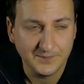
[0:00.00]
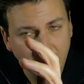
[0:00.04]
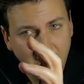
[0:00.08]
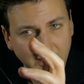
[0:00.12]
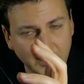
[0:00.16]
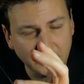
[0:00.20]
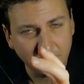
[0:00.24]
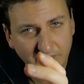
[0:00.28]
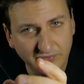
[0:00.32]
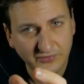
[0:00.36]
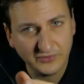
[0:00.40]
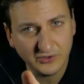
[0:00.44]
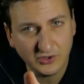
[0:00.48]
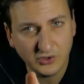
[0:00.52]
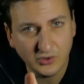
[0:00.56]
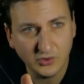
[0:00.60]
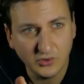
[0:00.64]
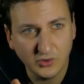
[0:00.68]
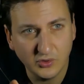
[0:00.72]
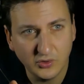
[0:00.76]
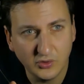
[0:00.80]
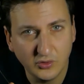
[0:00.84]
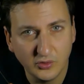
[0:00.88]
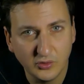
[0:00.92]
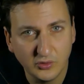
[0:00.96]
And if
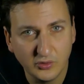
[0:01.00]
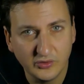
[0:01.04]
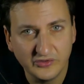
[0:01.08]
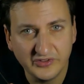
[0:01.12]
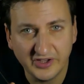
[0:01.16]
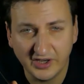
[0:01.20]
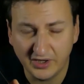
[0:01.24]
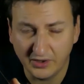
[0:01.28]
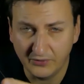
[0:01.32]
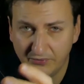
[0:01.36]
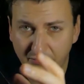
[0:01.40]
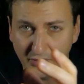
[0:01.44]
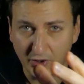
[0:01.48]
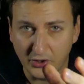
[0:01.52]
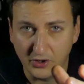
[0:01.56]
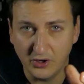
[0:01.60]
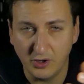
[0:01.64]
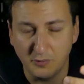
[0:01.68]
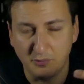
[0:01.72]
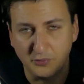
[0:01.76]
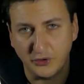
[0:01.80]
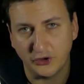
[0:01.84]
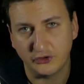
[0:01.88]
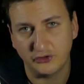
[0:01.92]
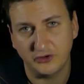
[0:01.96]
you take a photo,
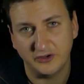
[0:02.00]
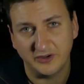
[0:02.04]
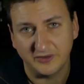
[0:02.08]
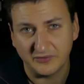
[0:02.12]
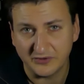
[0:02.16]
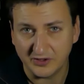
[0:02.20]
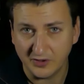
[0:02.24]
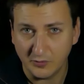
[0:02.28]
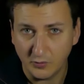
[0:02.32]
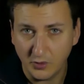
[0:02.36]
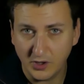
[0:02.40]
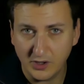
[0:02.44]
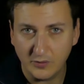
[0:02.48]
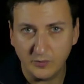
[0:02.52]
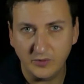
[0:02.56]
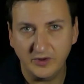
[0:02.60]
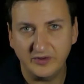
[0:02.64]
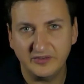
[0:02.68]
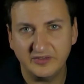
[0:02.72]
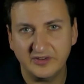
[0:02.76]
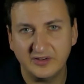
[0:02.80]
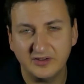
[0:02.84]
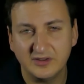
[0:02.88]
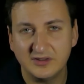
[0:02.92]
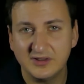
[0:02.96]
a portrait of someone
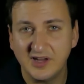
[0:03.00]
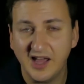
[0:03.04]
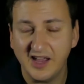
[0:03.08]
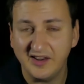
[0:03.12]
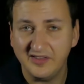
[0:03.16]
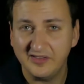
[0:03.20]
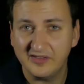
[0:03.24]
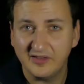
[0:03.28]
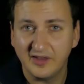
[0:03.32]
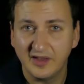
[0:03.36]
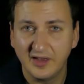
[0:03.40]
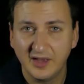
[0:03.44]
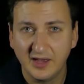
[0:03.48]
with a light